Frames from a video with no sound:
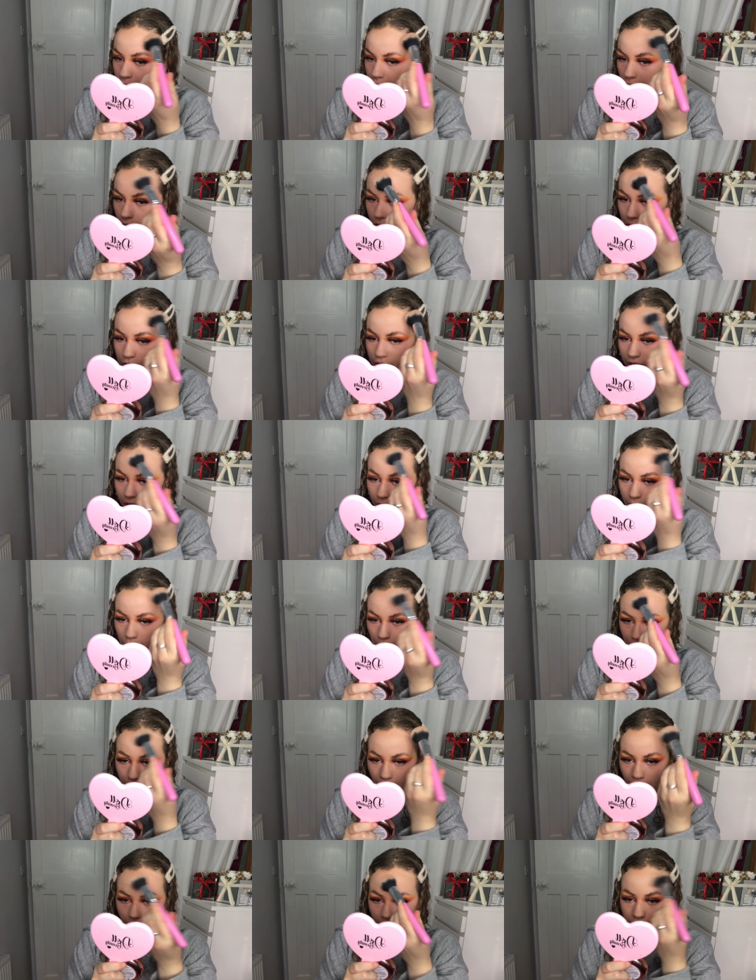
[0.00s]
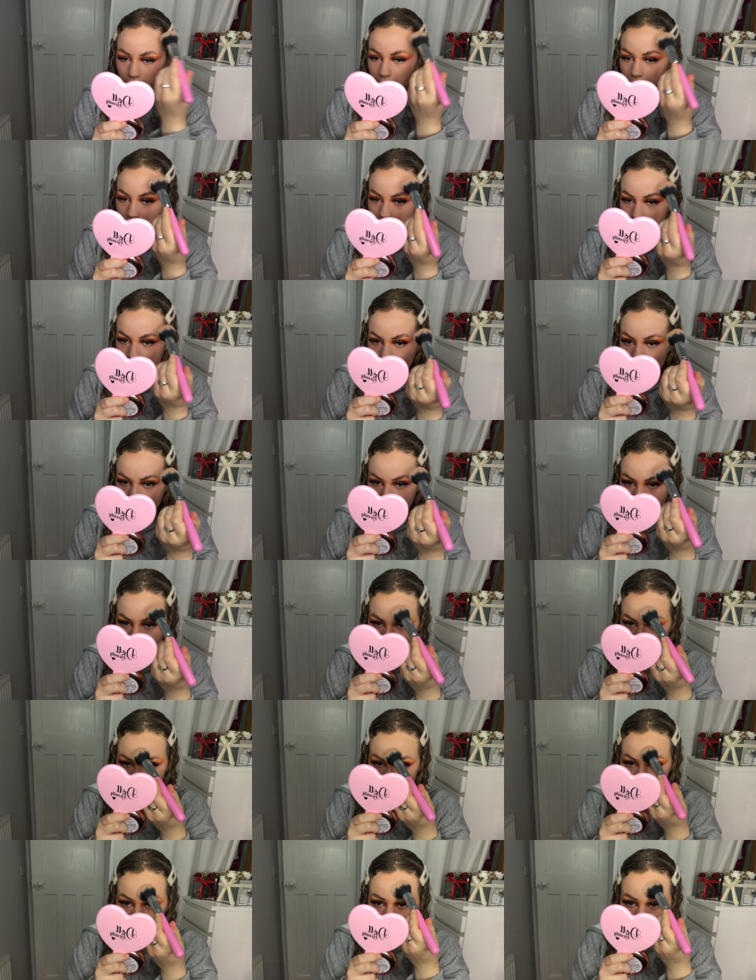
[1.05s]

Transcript: I think I've applied a bit too much on my